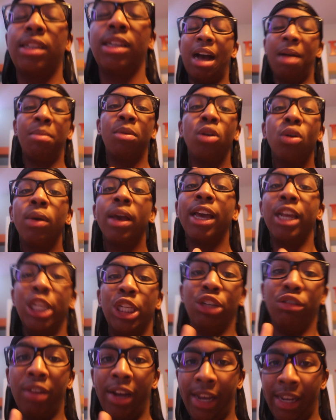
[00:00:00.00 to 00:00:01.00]
I'm gonna go get
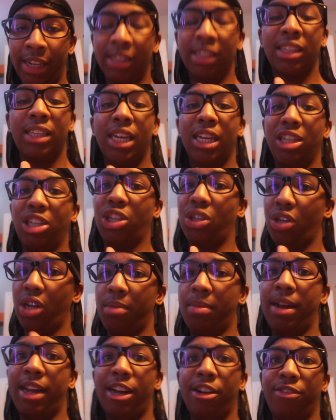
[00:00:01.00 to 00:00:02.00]
dressed and show y'all
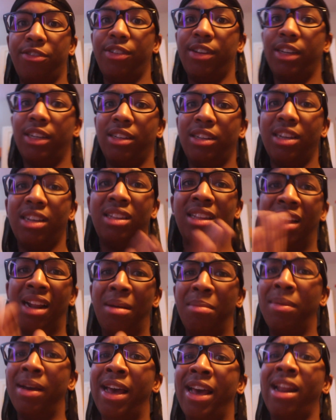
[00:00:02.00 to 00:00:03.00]
my outfit and then
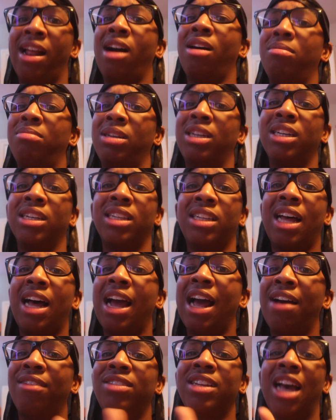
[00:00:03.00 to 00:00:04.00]
I'm gonna head out because I
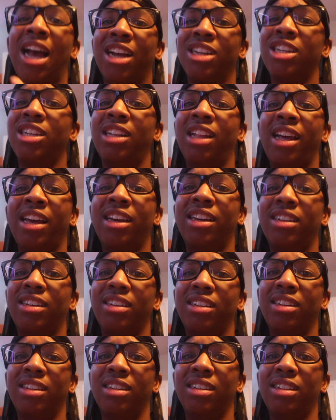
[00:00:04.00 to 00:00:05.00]
have to actually like
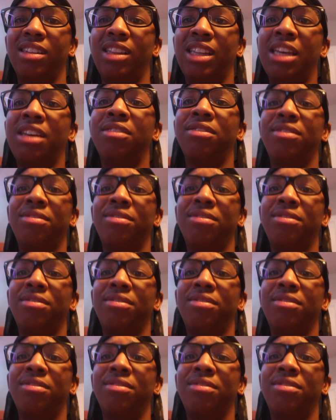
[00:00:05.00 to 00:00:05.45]
leave.